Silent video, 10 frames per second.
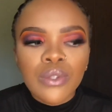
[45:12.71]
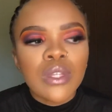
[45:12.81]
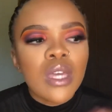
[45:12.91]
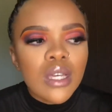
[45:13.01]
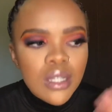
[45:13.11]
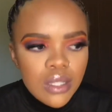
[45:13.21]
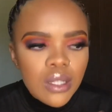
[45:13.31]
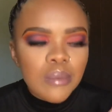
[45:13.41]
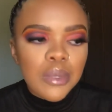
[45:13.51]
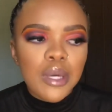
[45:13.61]
There is
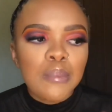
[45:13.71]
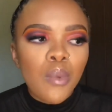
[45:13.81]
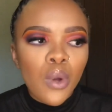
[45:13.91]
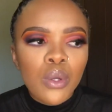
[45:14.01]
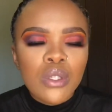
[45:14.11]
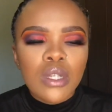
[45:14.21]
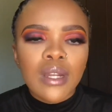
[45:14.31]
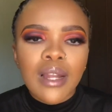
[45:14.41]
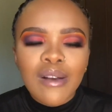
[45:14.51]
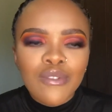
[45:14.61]
gonna be a boy who's gonna
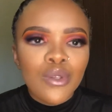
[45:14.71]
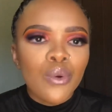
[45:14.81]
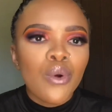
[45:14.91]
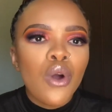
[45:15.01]
love you